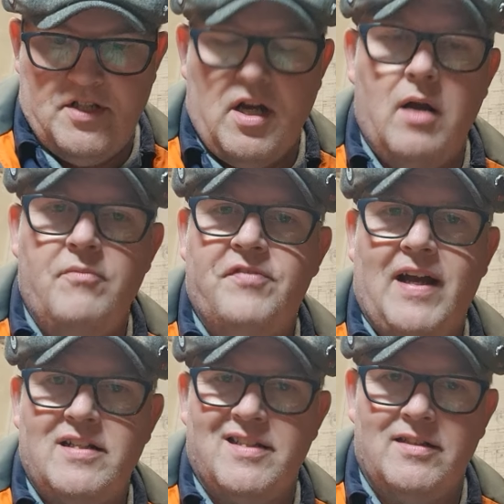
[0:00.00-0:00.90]
time
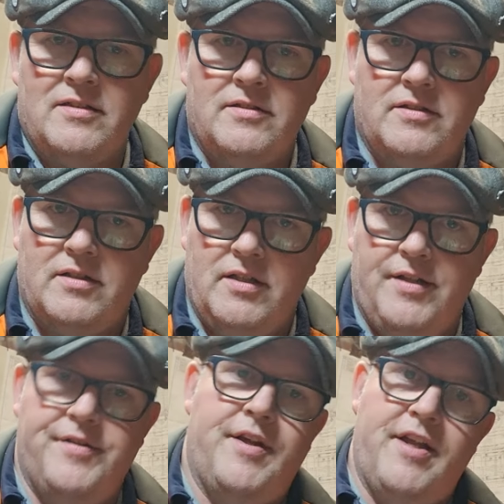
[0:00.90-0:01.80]
factor,
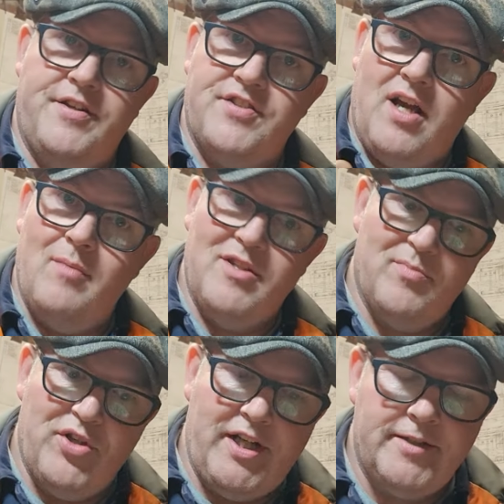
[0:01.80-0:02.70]
and time
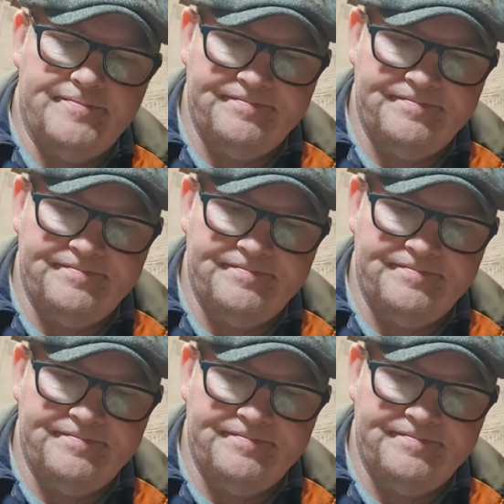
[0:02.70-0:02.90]
is money.